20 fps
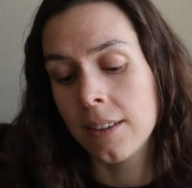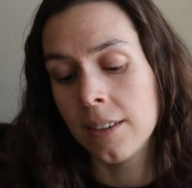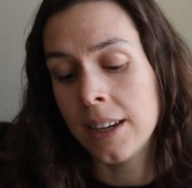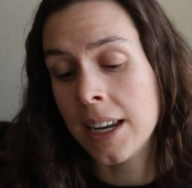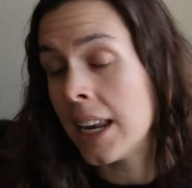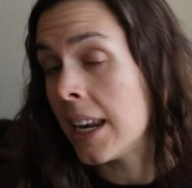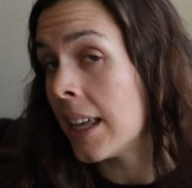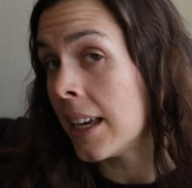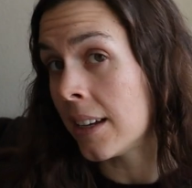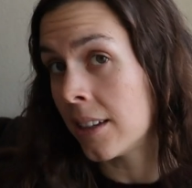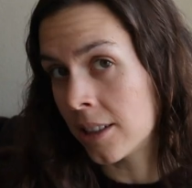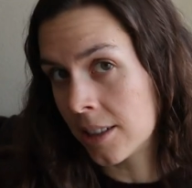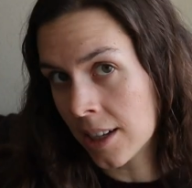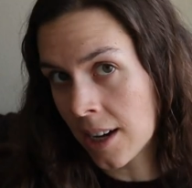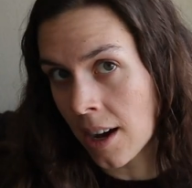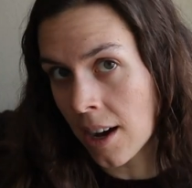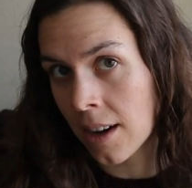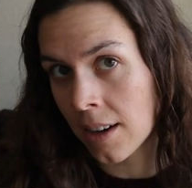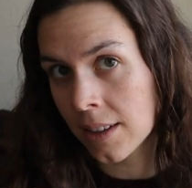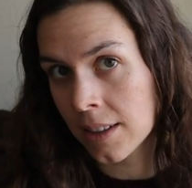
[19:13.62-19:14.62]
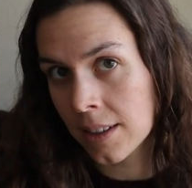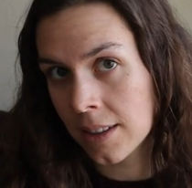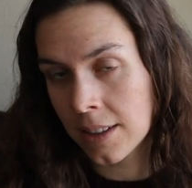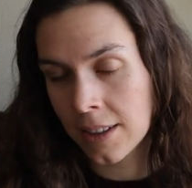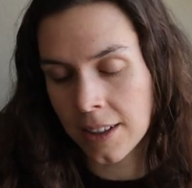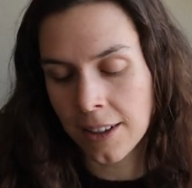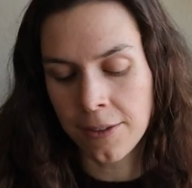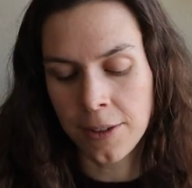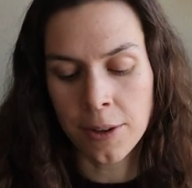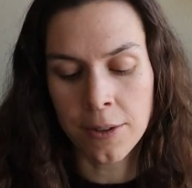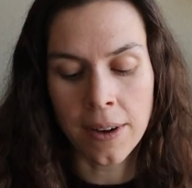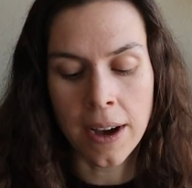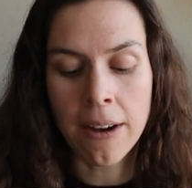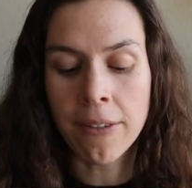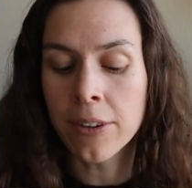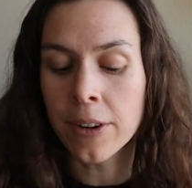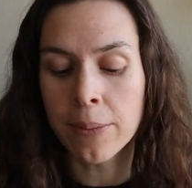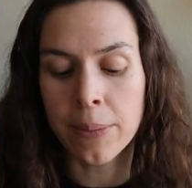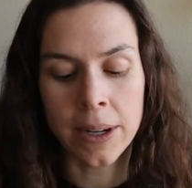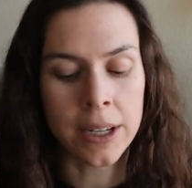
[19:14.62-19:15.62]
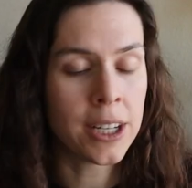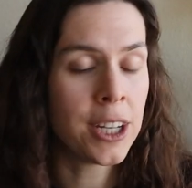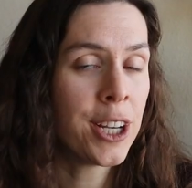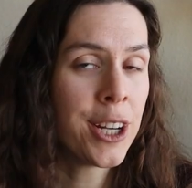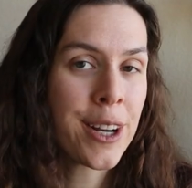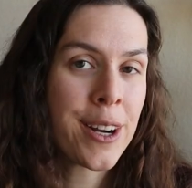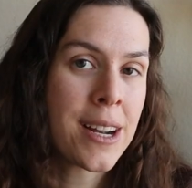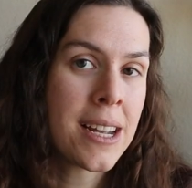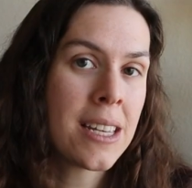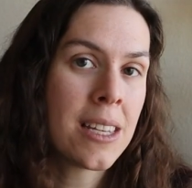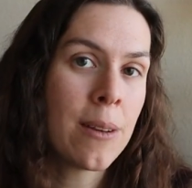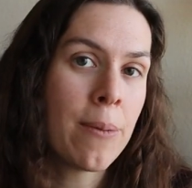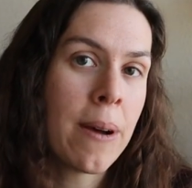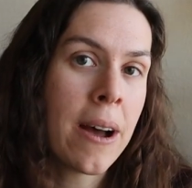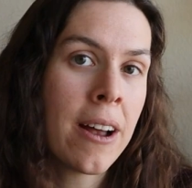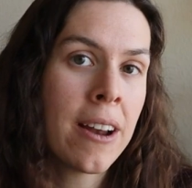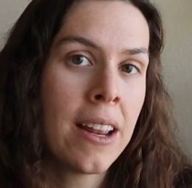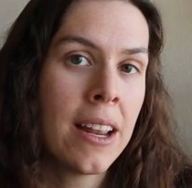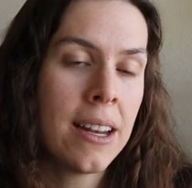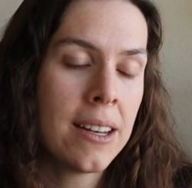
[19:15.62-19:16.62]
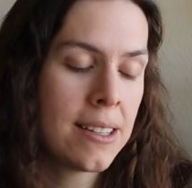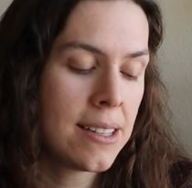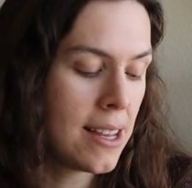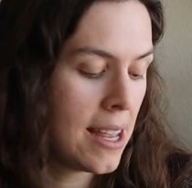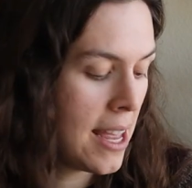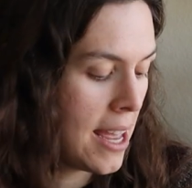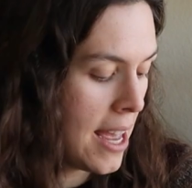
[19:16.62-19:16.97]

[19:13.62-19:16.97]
knitting socks if you've ever been curious about it.